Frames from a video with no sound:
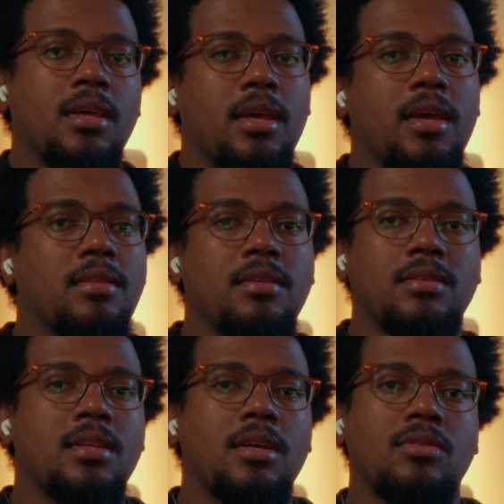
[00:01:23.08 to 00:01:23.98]
and
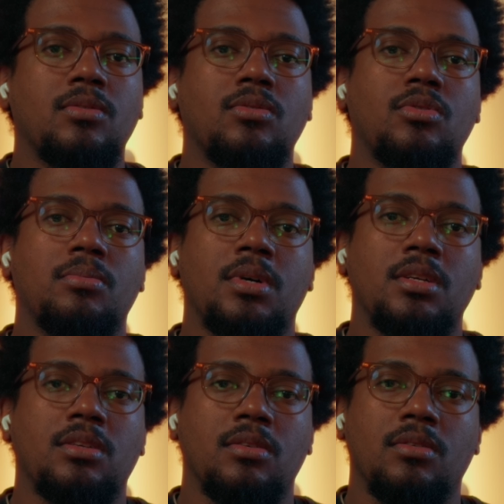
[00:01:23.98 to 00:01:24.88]
it's not doing too
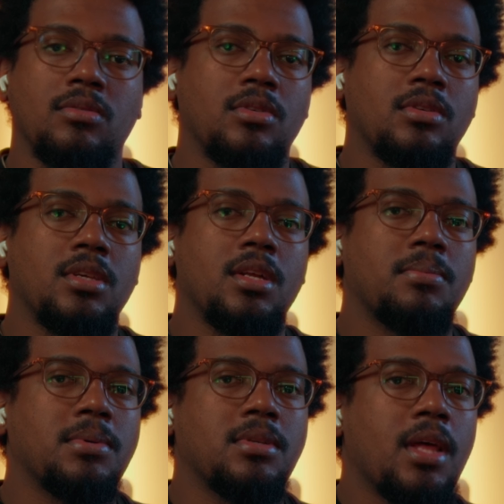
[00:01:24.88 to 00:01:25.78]
much on your
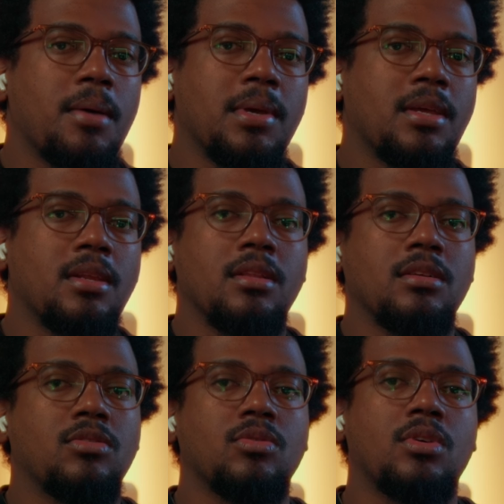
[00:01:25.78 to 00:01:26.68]
setup. It's not making it
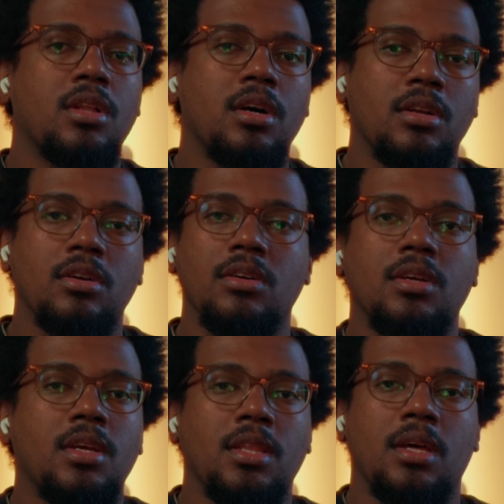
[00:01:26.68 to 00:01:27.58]
look too
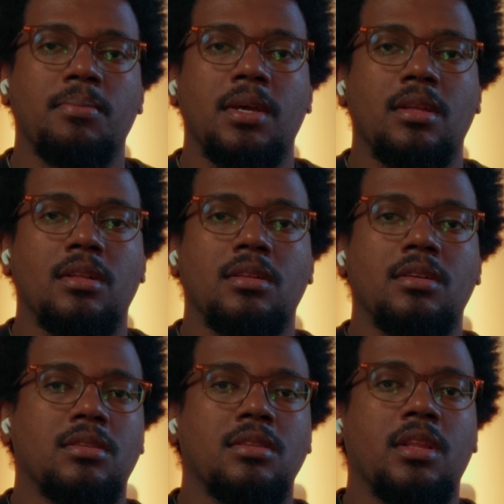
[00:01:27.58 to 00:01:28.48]
cluttered, not making it
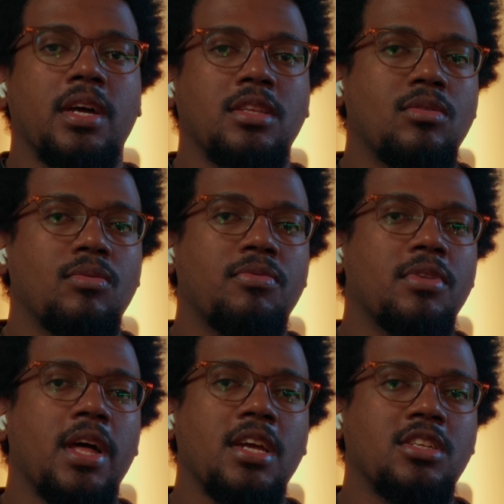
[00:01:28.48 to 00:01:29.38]
look like too
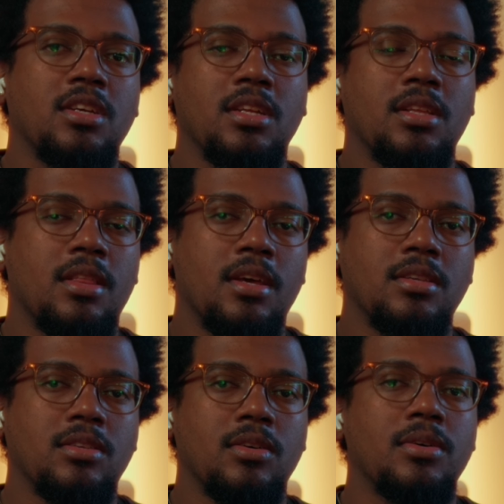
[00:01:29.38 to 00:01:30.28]
flashy or
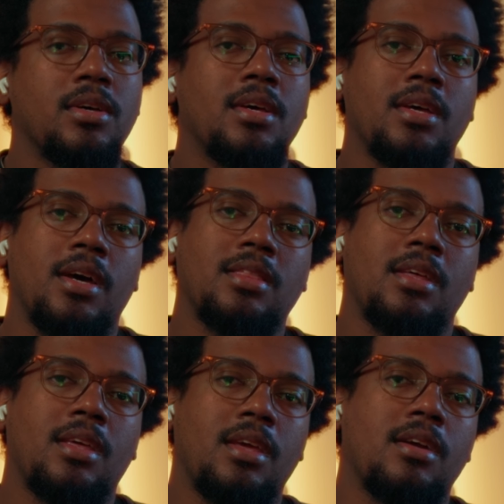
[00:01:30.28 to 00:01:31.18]
anything. So I
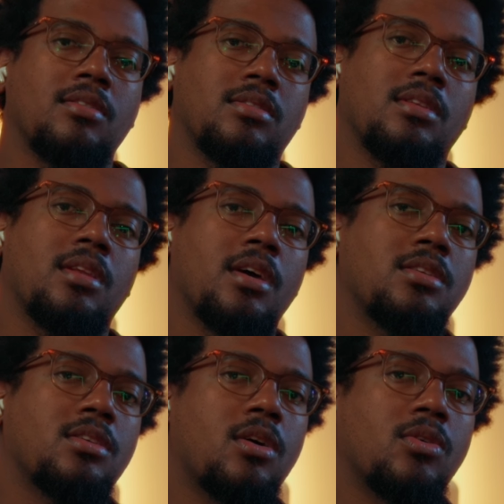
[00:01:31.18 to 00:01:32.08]
think here is a
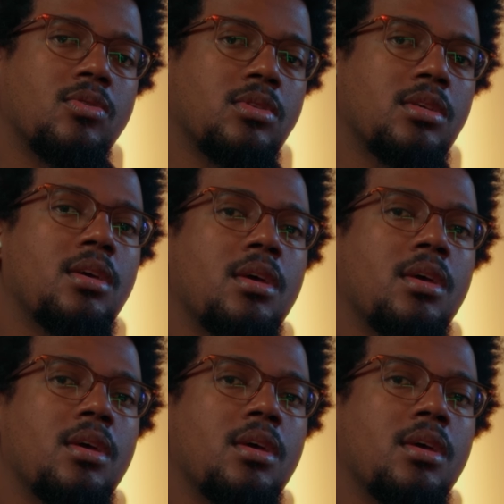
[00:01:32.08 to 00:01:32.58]
nice cozy